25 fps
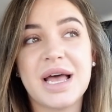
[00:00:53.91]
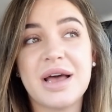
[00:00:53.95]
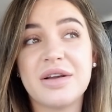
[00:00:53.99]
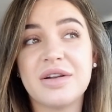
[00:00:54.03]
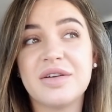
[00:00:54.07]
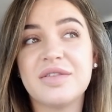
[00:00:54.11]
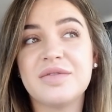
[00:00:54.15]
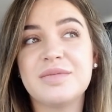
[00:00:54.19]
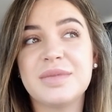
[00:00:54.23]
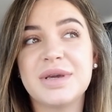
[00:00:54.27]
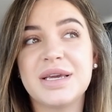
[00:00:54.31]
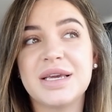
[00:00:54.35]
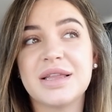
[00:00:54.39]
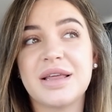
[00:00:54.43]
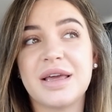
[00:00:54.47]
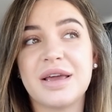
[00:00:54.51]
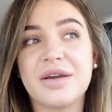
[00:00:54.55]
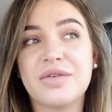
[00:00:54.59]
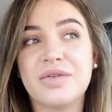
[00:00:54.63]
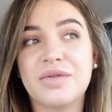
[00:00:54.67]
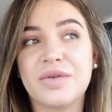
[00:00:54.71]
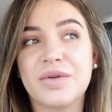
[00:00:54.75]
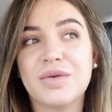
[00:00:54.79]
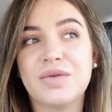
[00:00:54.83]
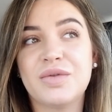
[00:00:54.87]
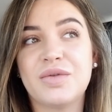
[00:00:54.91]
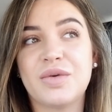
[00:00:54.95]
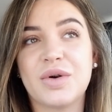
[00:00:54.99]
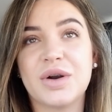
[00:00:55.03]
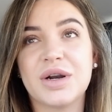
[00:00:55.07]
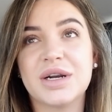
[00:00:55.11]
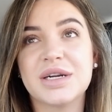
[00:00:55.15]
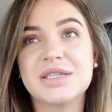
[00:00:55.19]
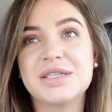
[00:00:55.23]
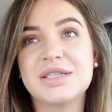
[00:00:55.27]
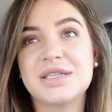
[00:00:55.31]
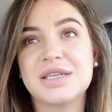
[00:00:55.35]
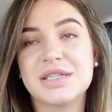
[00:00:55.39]
out of me, like full
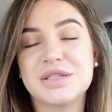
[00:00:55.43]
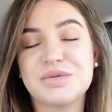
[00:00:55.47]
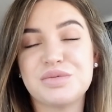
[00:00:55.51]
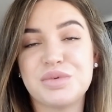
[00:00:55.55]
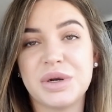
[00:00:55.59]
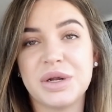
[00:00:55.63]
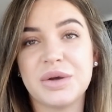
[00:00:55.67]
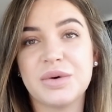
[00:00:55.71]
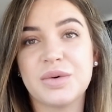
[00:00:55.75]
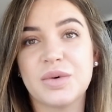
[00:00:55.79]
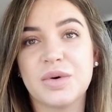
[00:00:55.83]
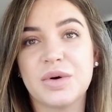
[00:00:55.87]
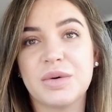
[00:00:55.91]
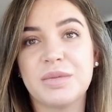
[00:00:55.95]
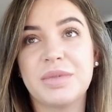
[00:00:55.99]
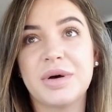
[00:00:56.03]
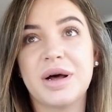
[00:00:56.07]
force, it's pretty cool.